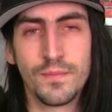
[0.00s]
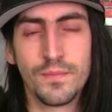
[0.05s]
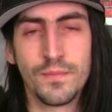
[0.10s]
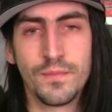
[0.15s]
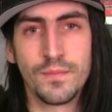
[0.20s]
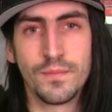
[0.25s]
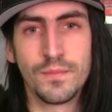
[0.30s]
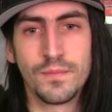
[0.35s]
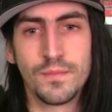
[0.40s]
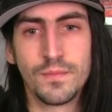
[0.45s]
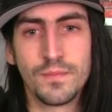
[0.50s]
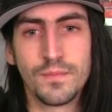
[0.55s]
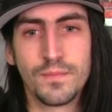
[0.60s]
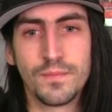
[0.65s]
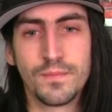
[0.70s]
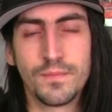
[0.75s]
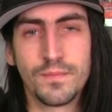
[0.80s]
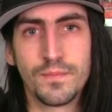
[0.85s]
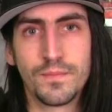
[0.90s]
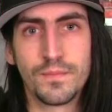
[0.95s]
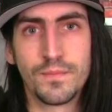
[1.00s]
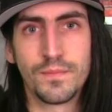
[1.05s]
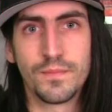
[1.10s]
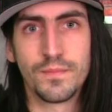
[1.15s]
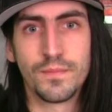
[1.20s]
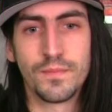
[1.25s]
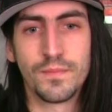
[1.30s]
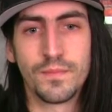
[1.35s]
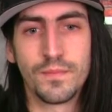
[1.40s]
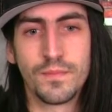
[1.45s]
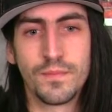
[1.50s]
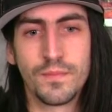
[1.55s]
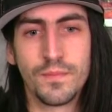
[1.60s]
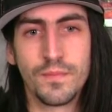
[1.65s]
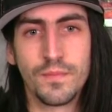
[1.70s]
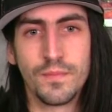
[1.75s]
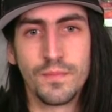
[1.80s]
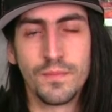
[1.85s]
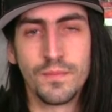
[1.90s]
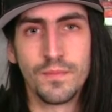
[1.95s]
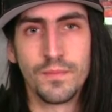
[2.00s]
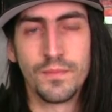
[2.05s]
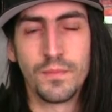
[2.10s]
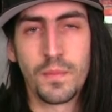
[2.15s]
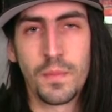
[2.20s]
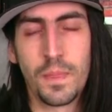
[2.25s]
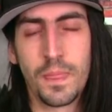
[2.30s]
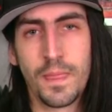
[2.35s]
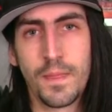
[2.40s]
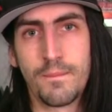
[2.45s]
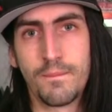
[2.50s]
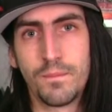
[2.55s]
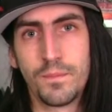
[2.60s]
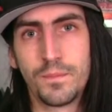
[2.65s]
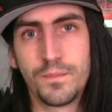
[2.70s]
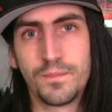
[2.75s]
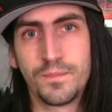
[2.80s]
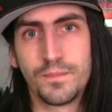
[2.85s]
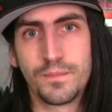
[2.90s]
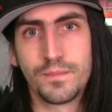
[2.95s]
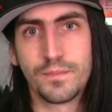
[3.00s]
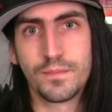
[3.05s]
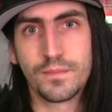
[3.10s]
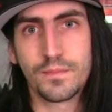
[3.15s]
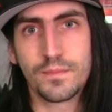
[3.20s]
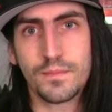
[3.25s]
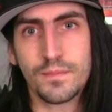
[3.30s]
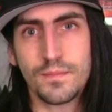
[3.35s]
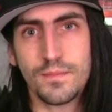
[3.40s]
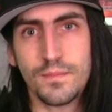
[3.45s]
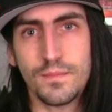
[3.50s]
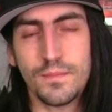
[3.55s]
The person shown says nothing.